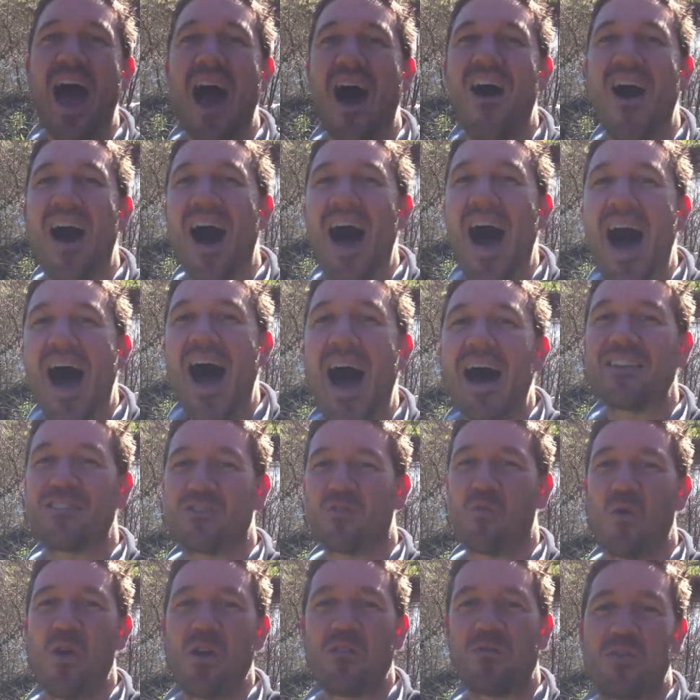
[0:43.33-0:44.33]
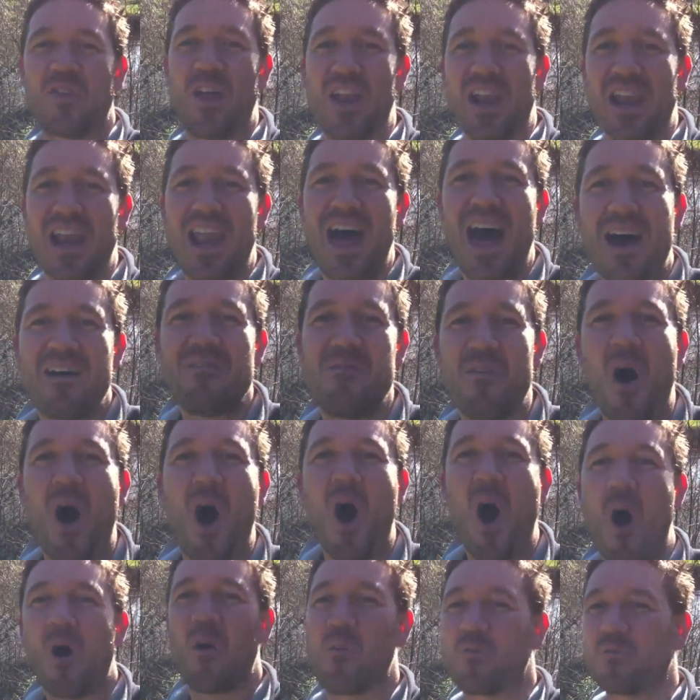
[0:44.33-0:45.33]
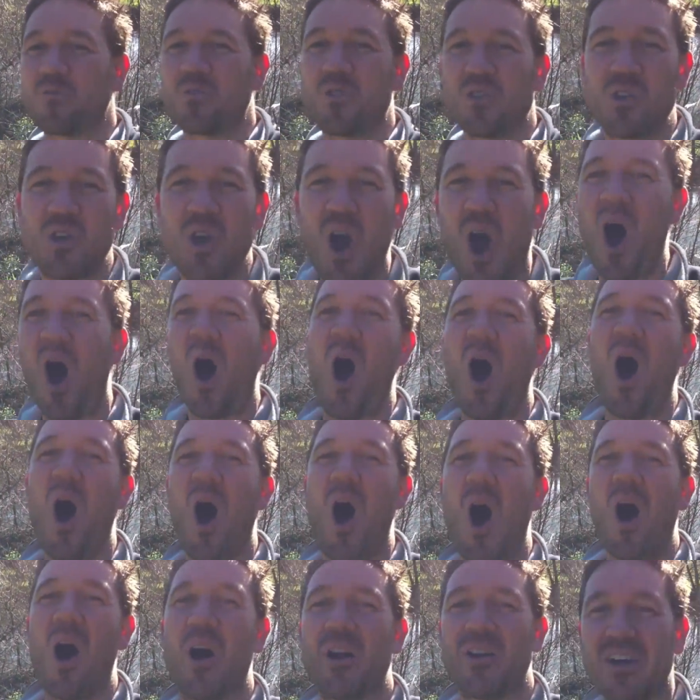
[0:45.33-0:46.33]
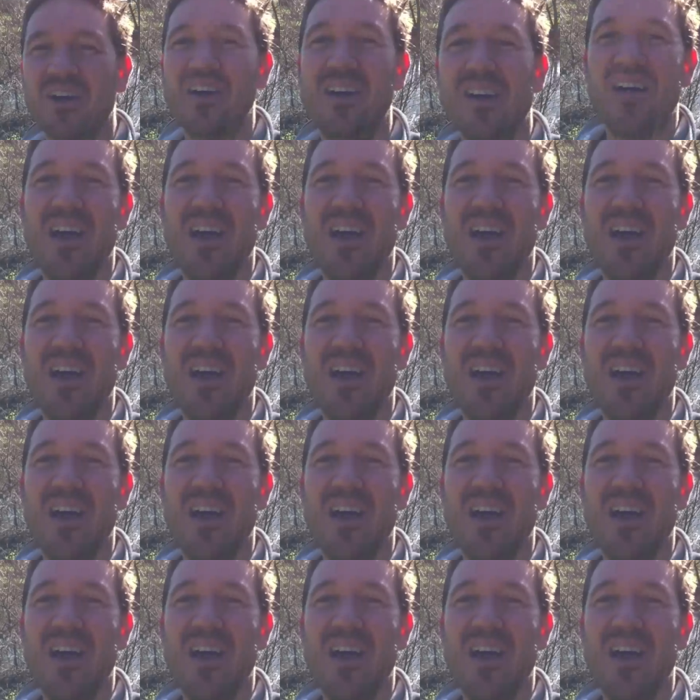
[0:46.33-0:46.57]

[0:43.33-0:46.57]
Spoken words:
our hearts with the love of God.